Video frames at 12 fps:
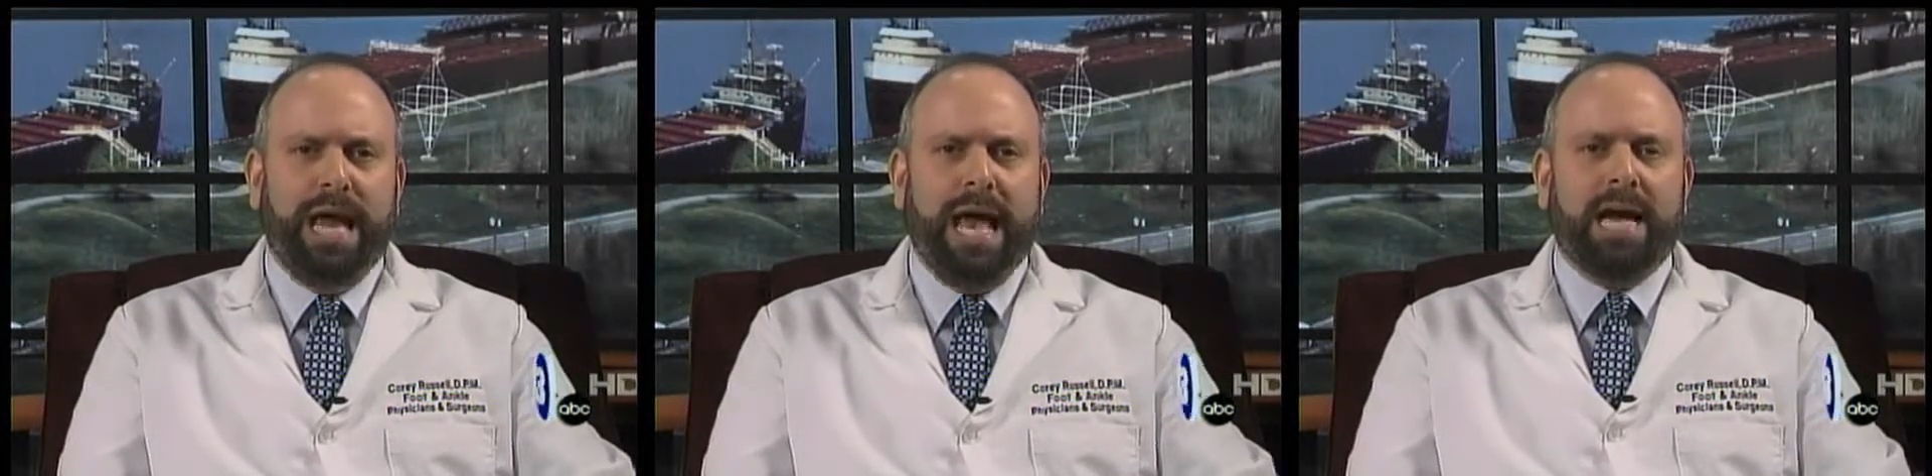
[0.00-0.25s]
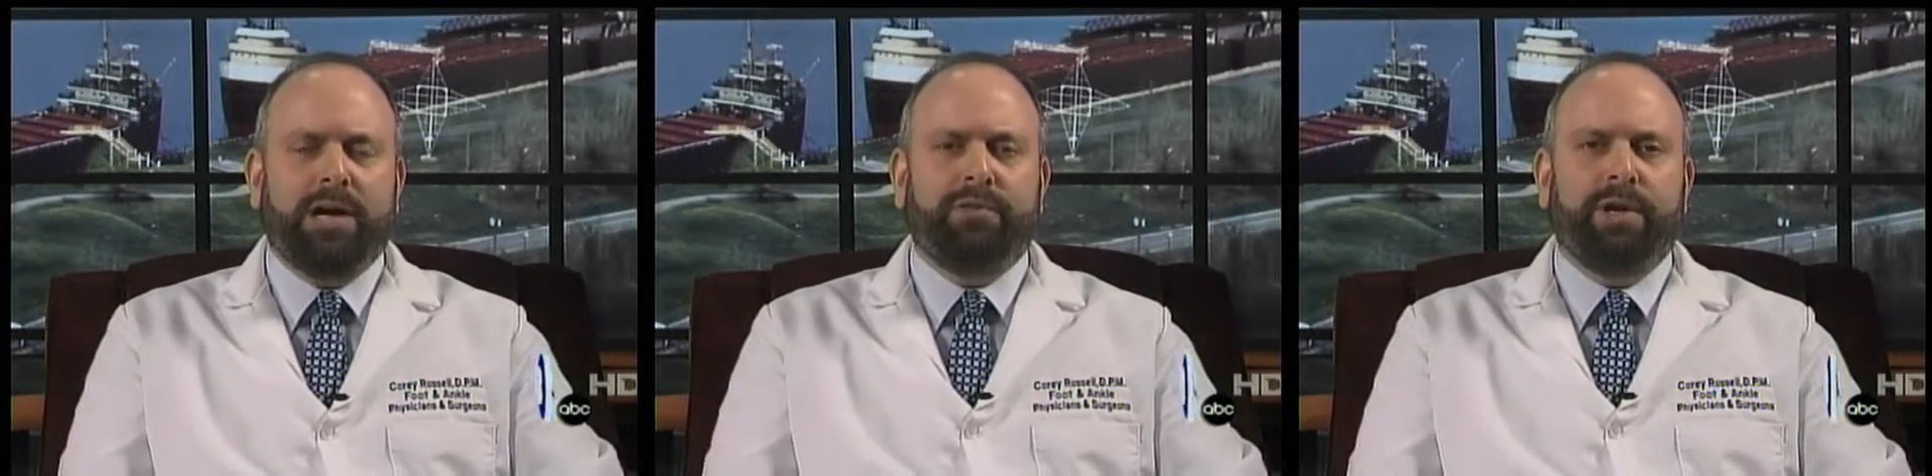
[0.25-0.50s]

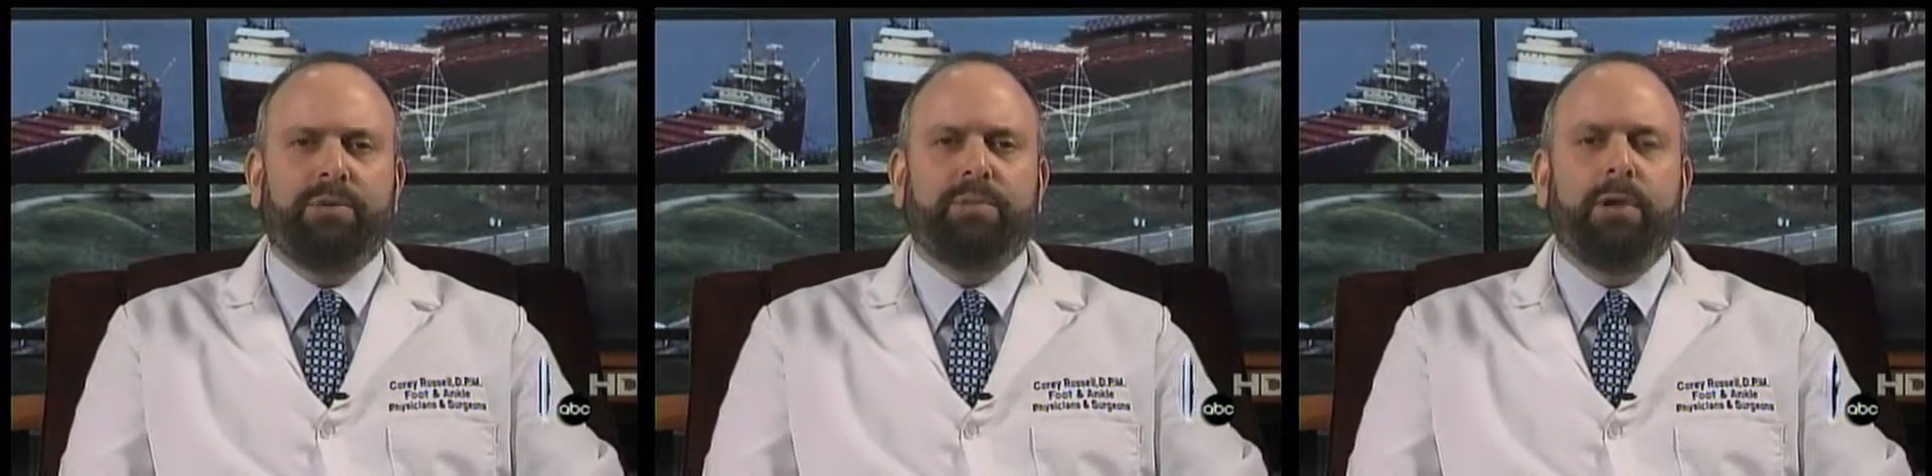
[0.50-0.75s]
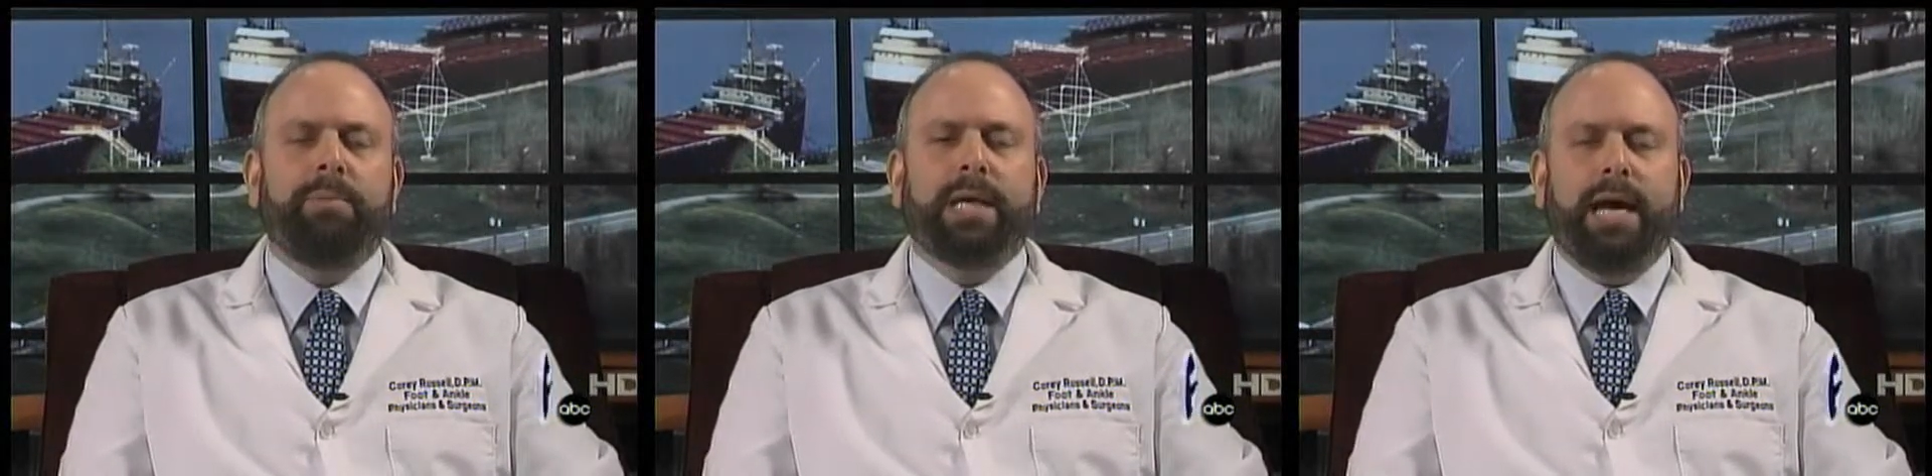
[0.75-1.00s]
aggravate
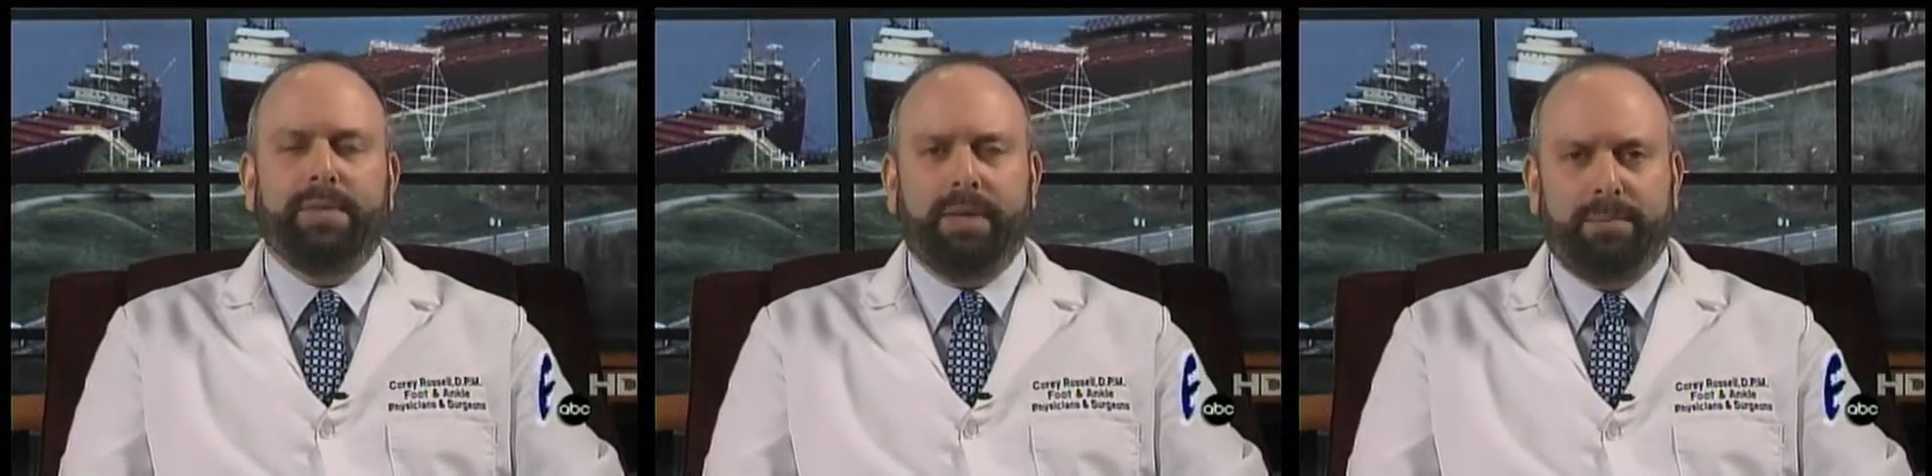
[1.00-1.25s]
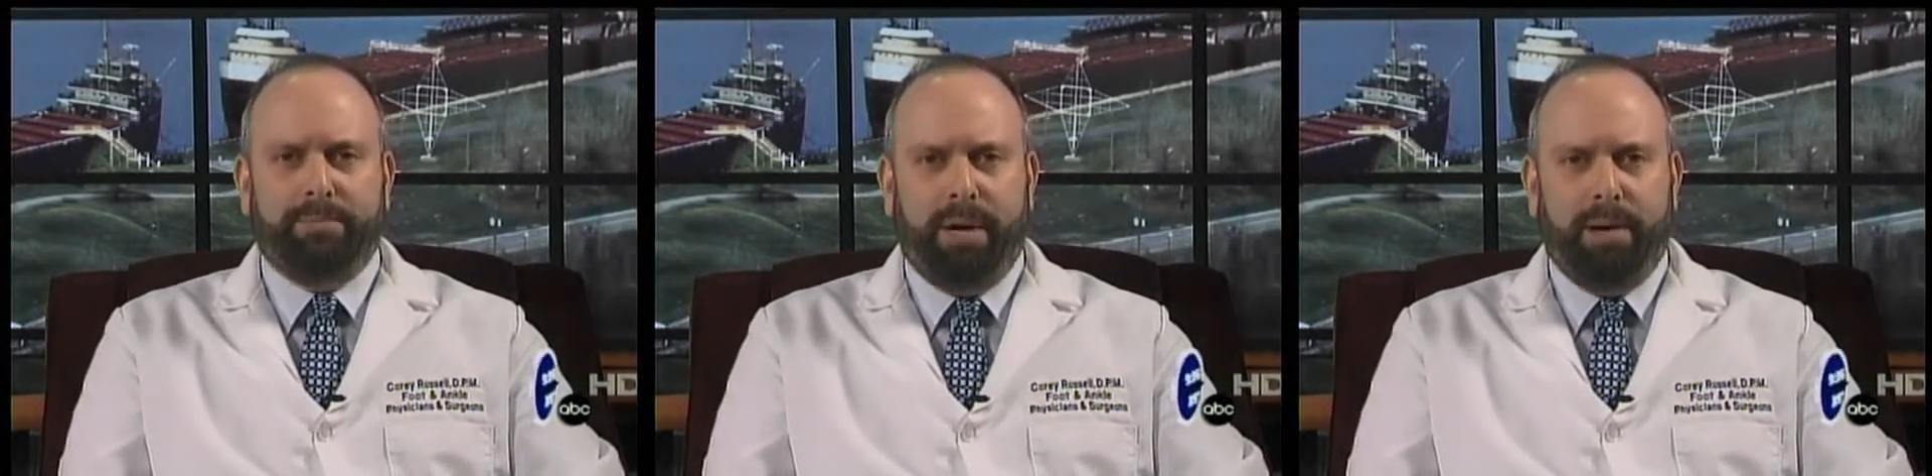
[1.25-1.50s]
rubbing on
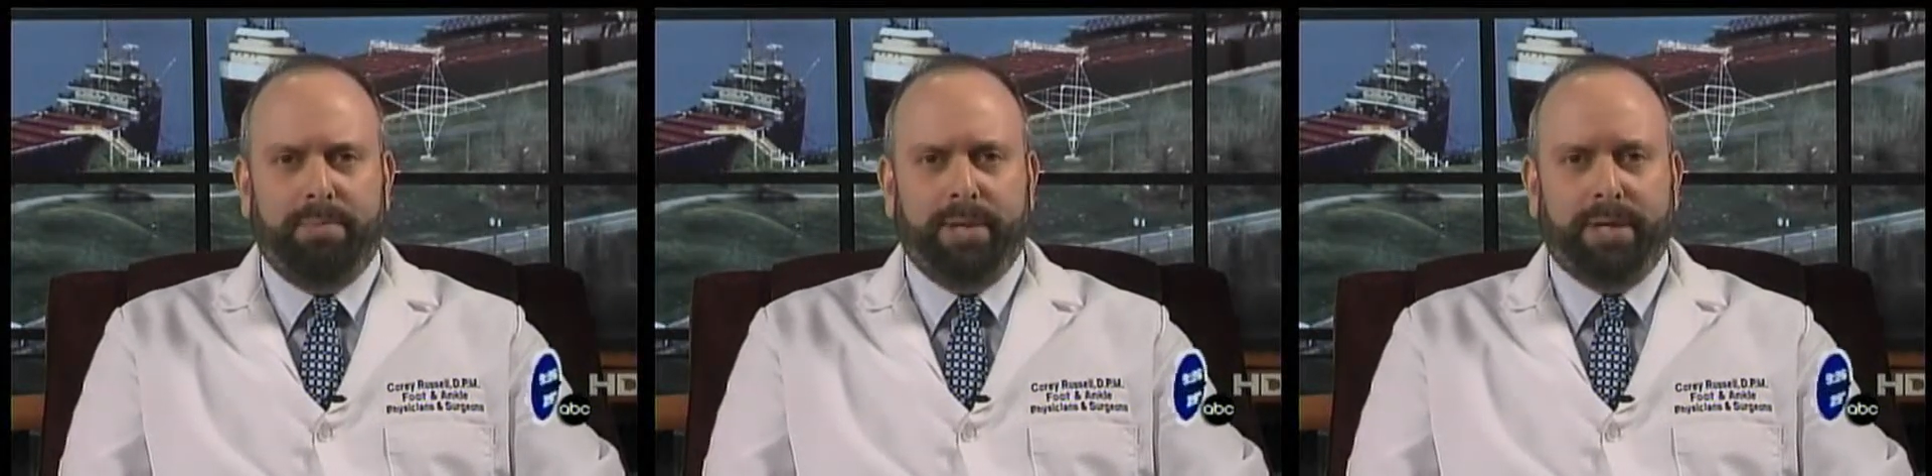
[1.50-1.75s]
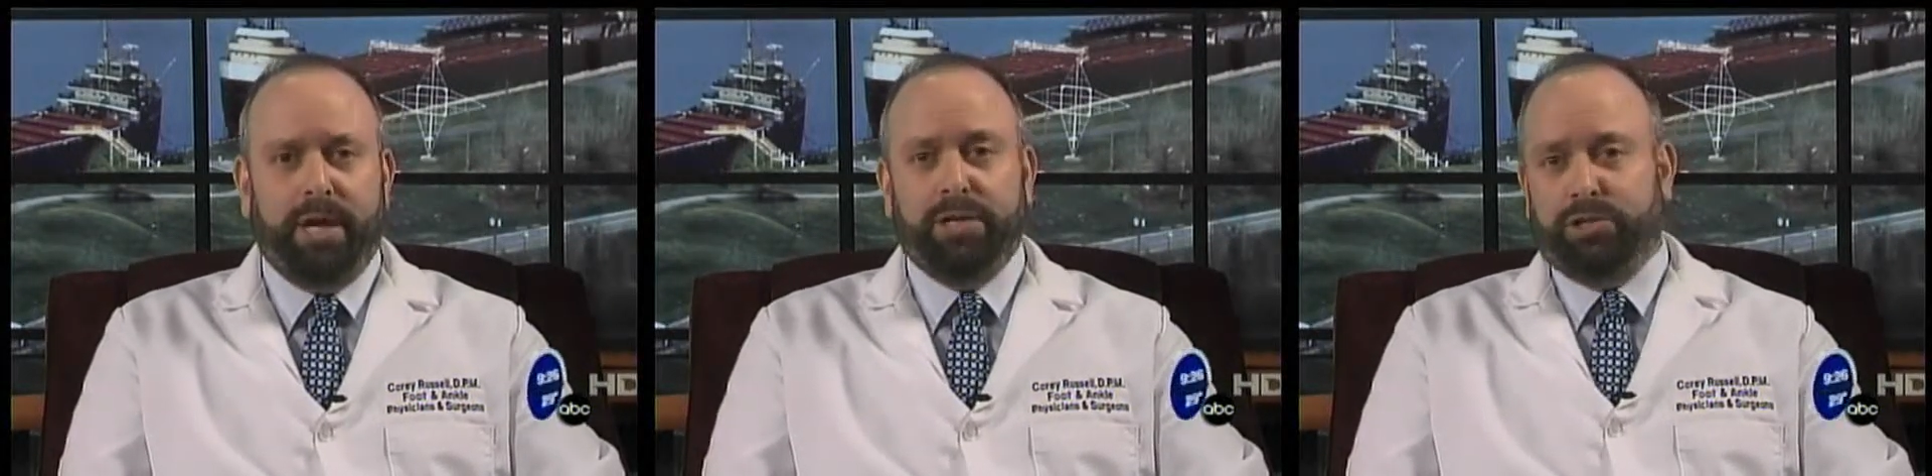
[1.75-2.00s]
that bump, and
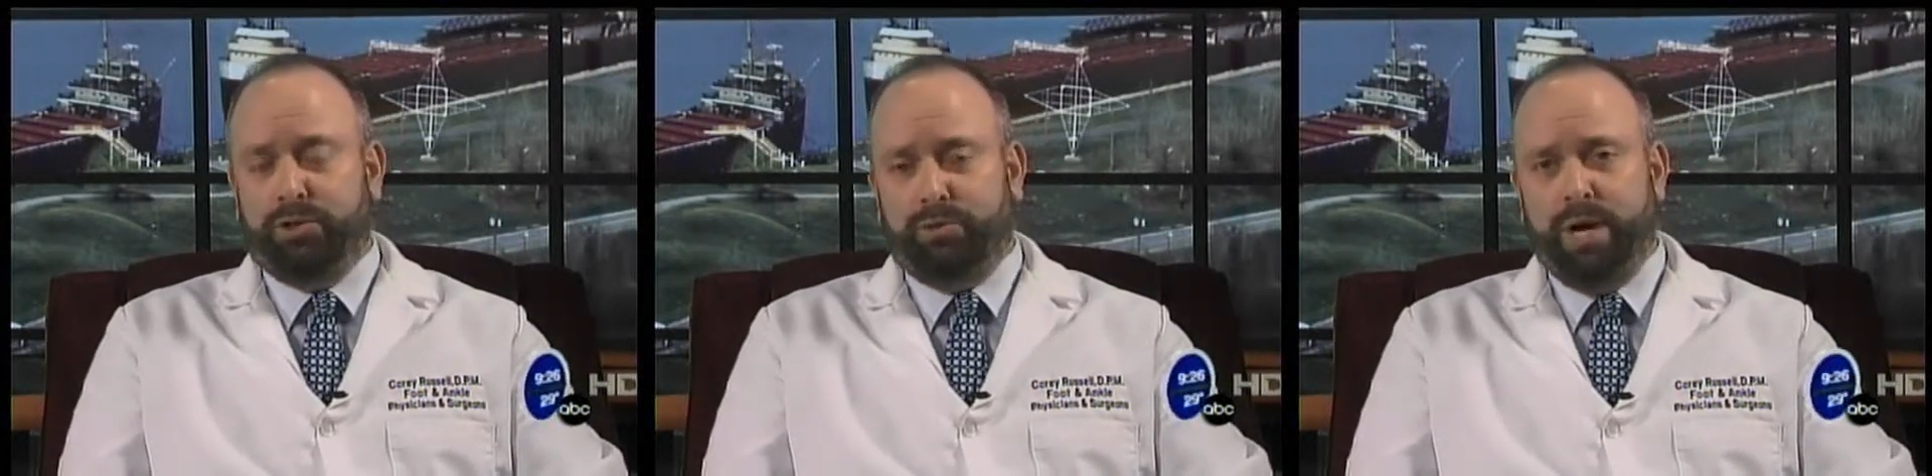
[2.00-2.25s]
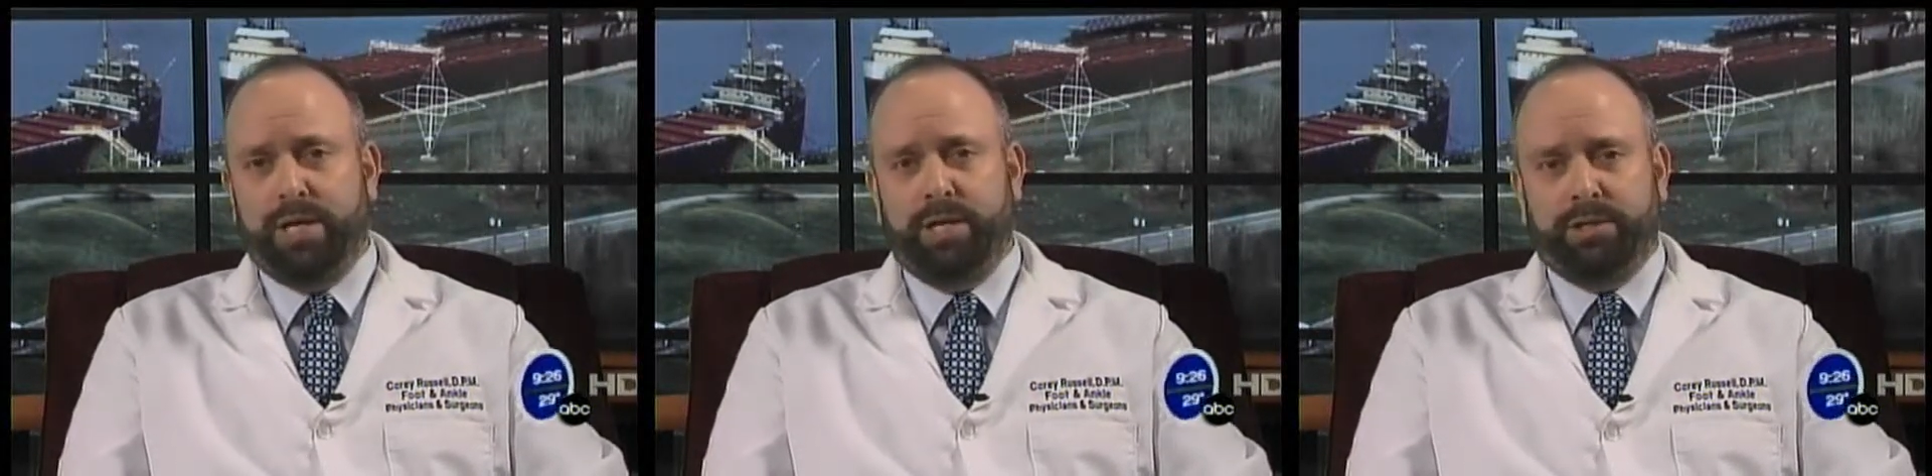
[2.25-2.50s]
it causes
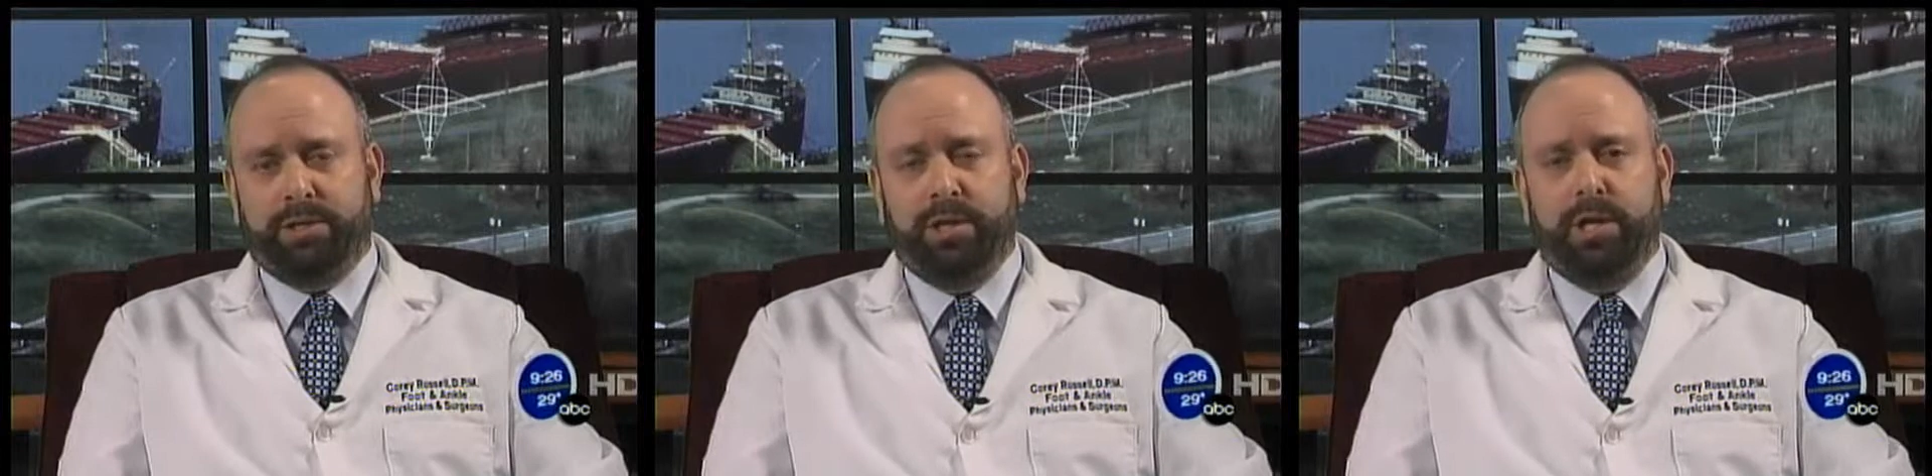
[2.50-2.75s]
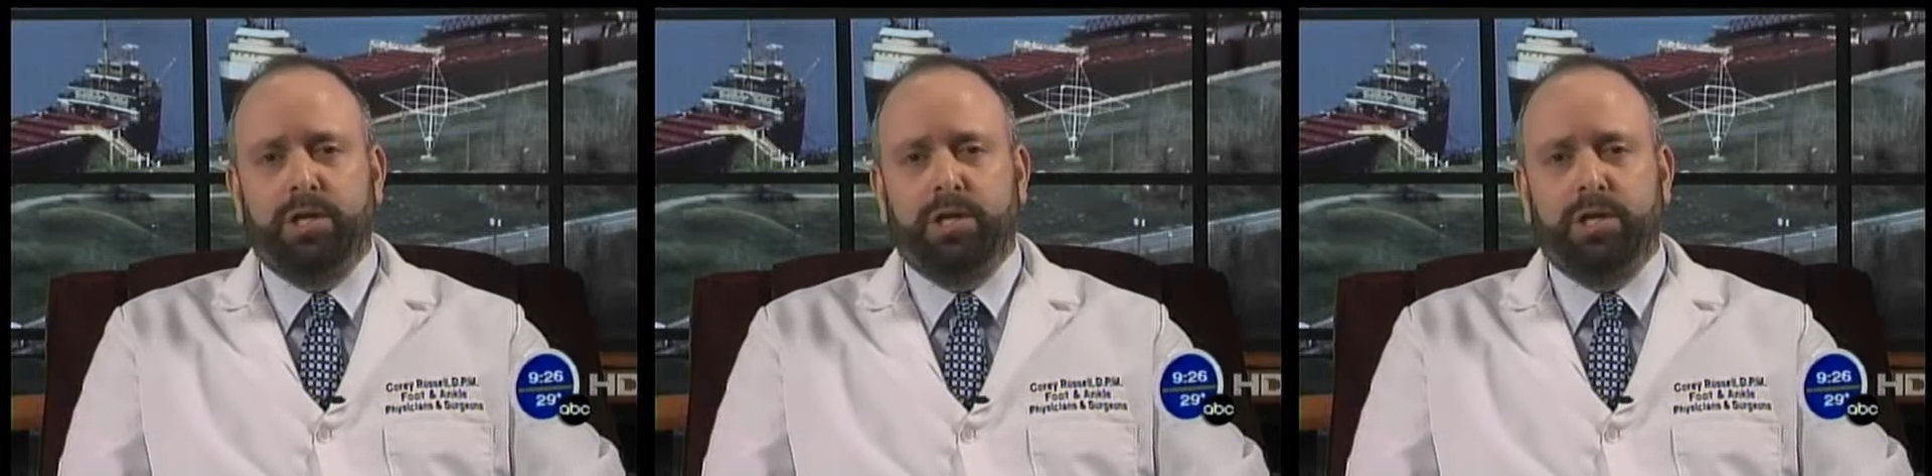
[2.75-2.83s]
redness,